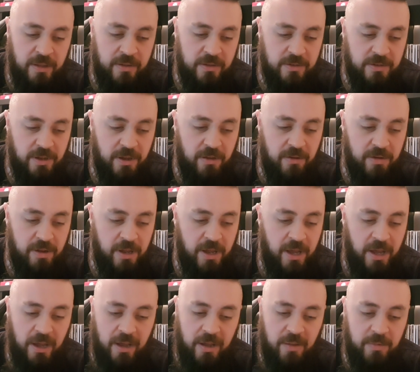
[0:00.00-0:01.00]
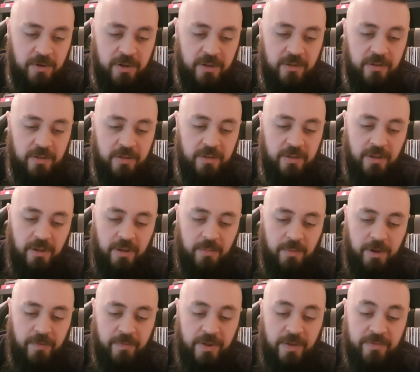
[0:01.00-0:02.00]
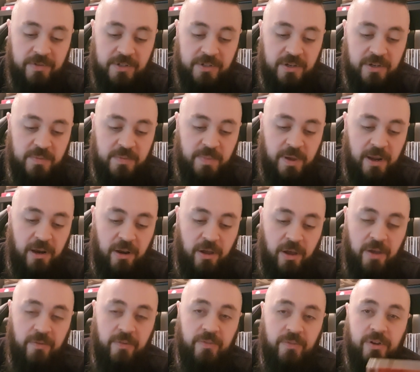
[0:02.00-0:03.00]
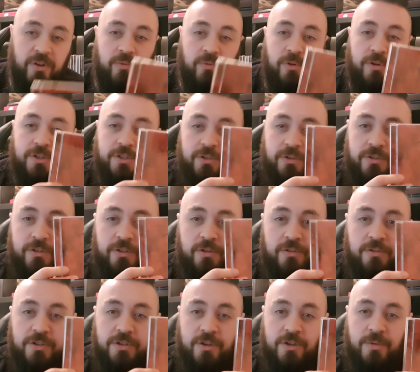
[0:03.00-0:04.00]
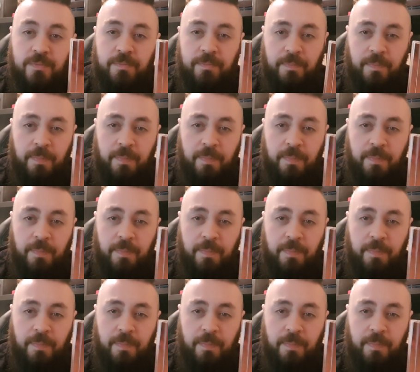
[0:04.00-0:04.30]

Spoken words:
So yeah, I mean I've never seen this band live. I've only watched it on YouTube,